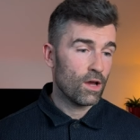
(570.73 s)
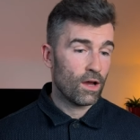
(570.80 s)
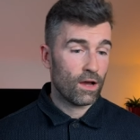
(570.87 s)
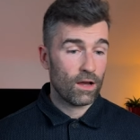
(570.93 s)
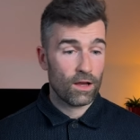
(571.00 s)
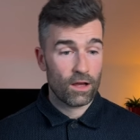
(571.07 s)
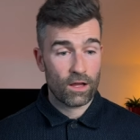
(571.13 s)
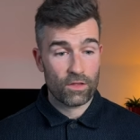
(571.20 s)

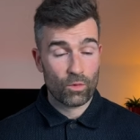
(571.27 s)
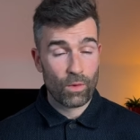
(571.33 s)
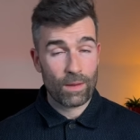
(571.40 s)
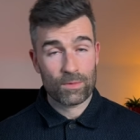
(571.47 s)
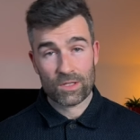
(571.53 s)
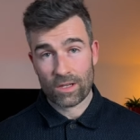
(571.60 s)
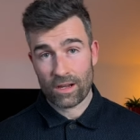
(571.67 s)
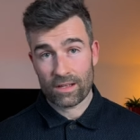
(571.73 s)
uh, the
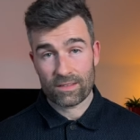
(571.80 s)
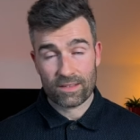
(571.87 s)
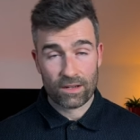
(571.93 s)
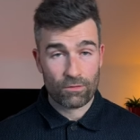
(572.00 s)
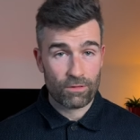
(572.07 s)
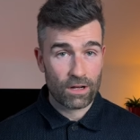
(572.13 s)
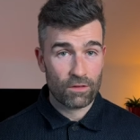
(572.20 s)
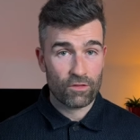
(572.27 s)
websites that are
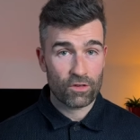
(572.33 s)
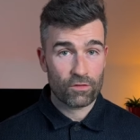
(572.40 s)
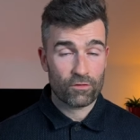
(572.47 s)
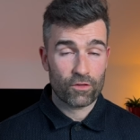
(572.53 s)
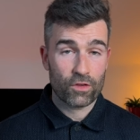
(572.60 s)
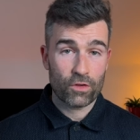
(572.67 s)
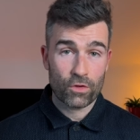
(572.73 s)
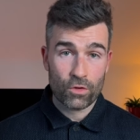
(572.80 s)
relevant for
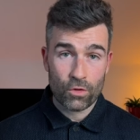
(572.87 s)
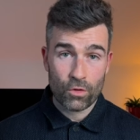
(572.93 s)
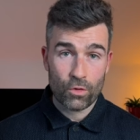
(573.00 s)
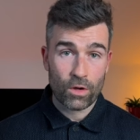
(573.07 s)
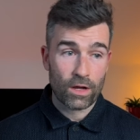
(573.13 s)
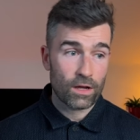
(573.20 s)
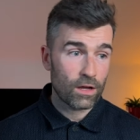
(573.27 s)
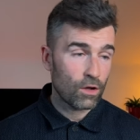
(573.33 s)
you.
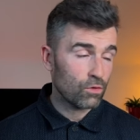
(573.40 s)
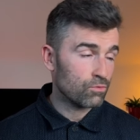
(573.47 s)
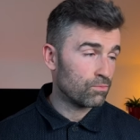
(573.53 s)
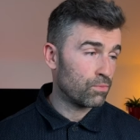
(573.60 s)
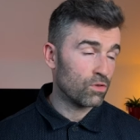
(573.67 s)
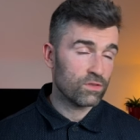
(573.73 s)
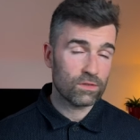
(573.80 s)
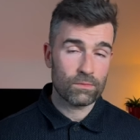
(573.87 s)
Uh, I'll
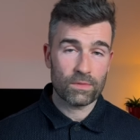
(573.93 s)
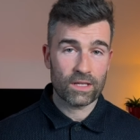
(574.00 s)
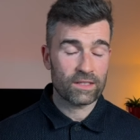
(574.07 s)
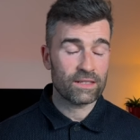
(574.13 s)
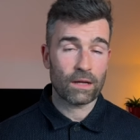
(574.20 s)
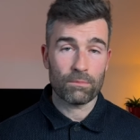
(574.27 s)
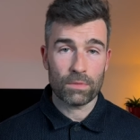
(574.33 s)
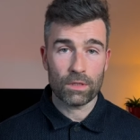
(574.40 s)
put some links
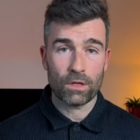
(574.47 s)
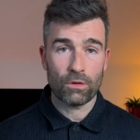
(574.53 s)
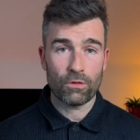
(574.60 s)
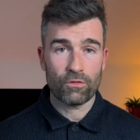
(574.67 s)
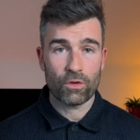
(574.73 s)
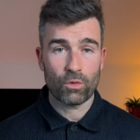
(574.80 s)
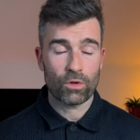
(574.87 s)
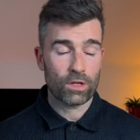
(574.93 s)
down below
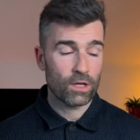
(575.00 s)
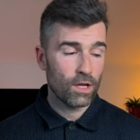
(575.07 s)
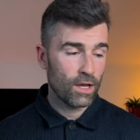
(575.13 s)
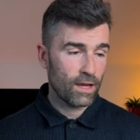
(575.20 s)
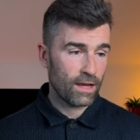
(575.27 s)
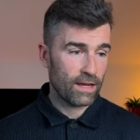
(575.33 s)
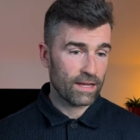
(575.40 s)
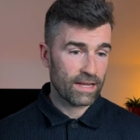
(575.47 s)
if you want to
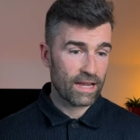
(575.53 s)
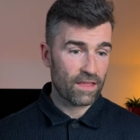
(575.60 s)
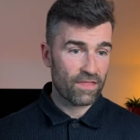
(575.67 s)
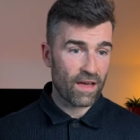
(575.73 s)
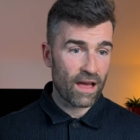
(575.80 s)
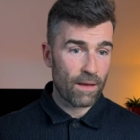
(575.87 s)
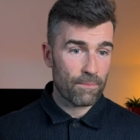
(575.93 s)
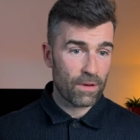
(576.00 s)
uh, get
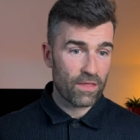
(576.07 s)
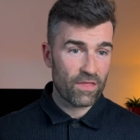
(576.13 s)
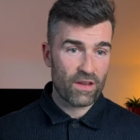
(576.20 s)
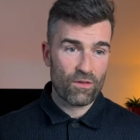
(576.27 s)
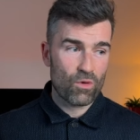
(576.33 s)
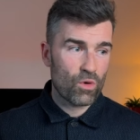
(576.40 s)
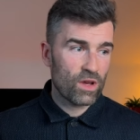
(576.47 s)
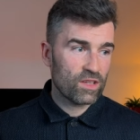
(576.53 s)
that, but they're
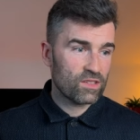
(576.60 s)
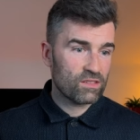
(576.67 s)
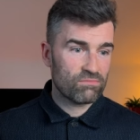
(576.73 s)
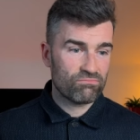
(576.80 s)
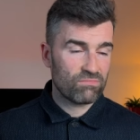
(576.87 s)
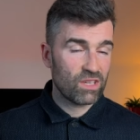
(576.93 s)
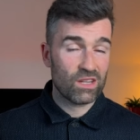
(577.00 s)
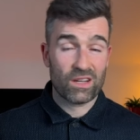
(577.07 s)
always
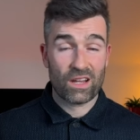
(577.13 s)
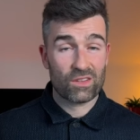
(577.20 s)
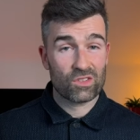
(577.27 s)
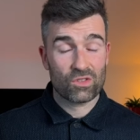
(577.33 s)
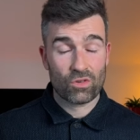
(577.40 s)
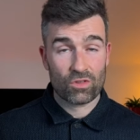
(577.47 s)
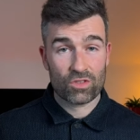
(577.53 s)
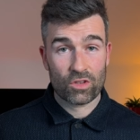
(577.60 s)
in and out of
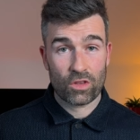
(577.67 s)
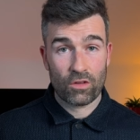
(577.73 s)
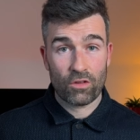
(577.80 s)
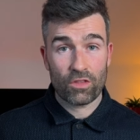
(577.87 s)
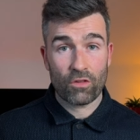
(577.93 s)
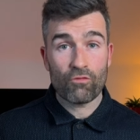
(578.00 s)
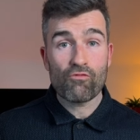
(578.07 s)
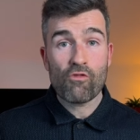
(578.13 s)
stock. So they're,
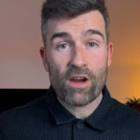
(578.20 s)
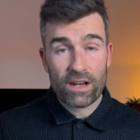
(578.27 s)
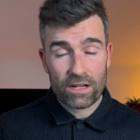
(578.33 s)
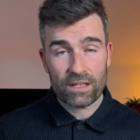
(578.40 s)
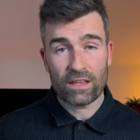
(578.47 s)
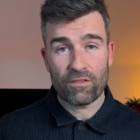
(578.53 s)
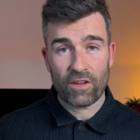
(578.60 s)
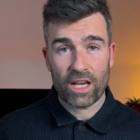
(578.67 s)
they're,
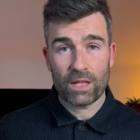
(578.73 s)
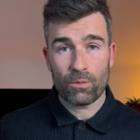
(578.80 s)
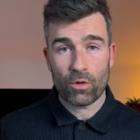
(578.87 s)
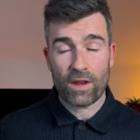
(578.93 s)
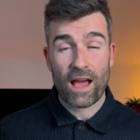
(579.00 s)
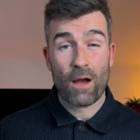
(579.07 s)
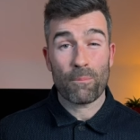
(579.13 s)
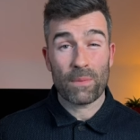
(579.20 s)
readily available
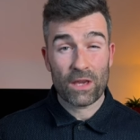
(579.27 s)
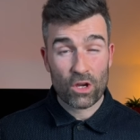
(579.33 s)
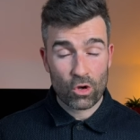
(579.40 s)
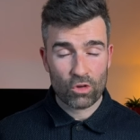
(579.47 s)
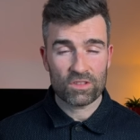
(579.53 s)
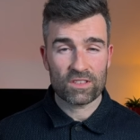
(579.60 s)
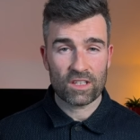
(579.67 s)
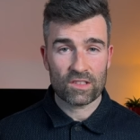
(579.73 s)
now
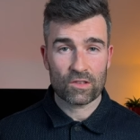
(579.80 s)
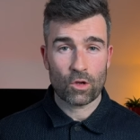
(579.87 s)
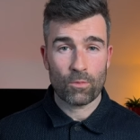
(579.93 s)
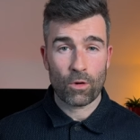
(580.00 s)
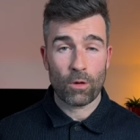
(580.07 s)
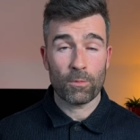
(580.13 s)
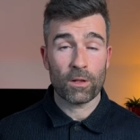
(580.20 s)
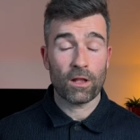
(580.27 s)
because they're so
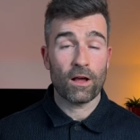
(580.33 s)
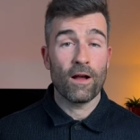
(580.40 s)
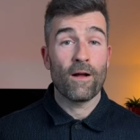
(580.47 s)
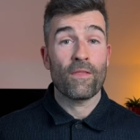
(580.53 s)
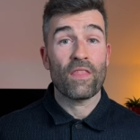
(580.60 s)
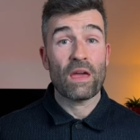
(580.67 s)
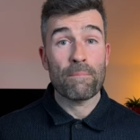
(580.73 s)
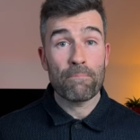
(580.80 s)
popular.
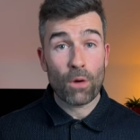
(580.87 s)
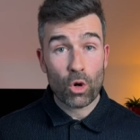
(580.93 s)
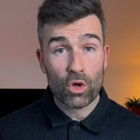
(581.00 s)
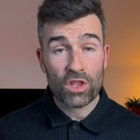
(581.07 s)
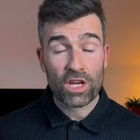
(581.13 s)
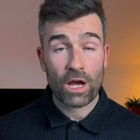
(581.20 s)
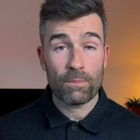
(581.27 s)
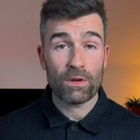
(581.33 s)
They
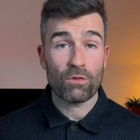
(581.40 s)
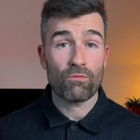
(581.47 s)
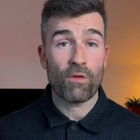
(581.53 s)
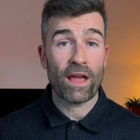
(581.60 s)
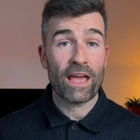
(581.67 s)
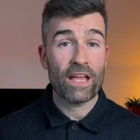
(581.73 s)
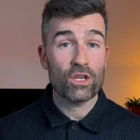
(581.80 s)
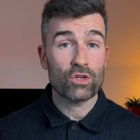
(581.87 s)
both come in a
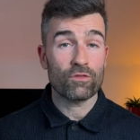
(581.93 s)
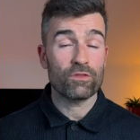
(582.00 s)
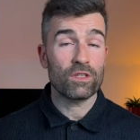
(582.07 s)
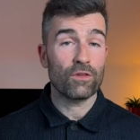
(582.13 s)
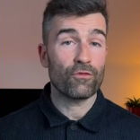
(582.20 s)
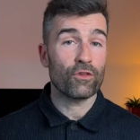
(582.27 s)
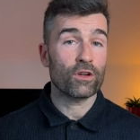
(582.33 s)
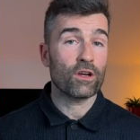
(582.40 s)
range of
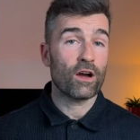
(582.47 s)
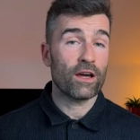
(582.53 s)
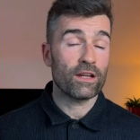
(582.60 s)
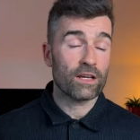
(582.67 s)
different kind of